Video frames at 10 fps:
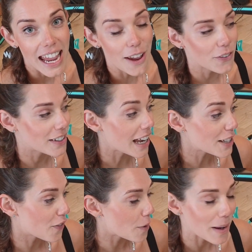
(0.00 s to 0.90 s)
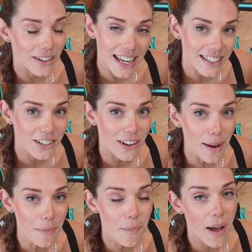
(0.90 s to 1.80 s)
If you'd like to follow me on Instagram,
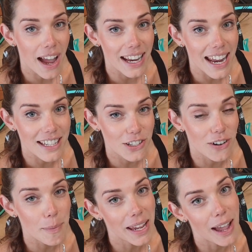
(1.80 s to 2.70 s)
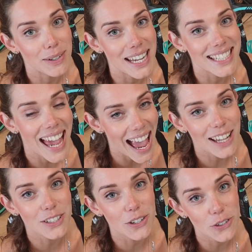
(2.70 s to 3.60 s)
my Instagram account is
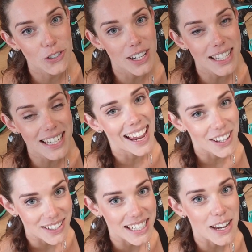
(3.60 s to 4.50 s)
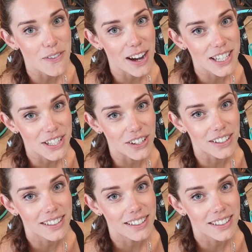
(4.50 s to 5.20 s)
@Anushkas, and I'll see you very soon.